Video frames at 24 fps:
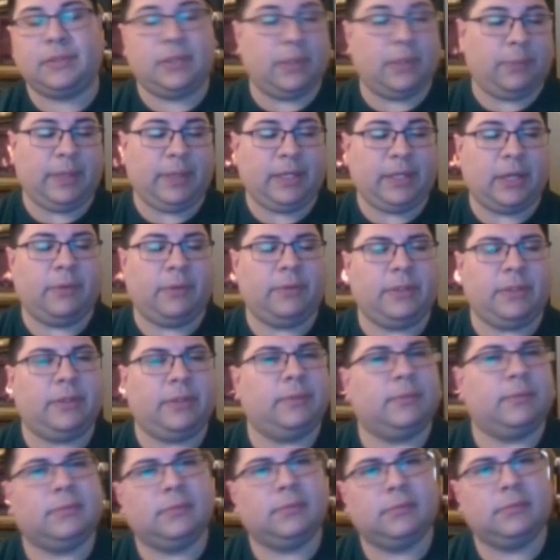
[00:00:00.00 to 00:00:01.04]
that we don't
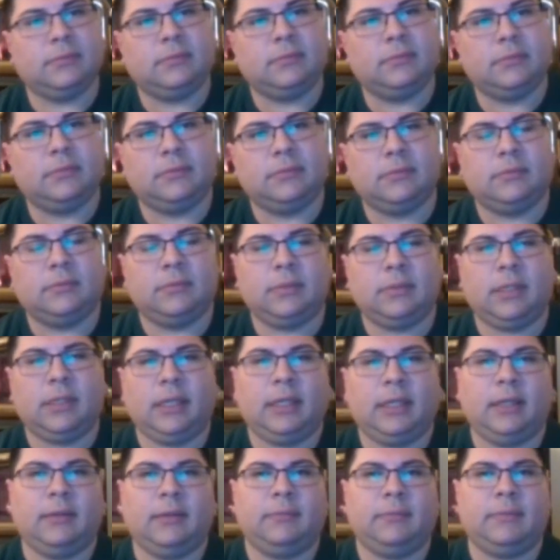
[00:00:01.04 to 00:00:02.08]
do
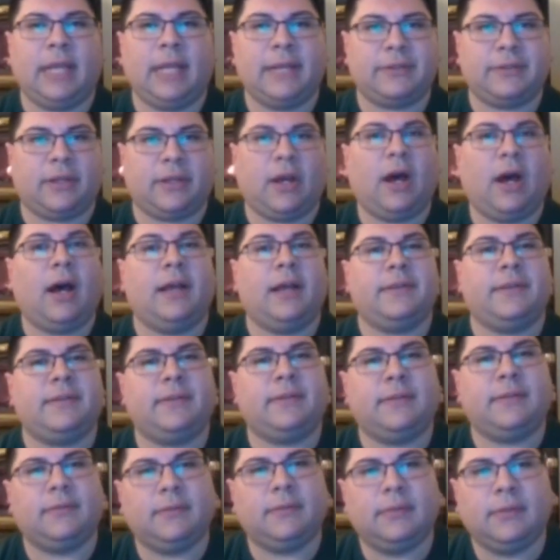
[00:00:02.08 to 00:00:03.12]
has a cost.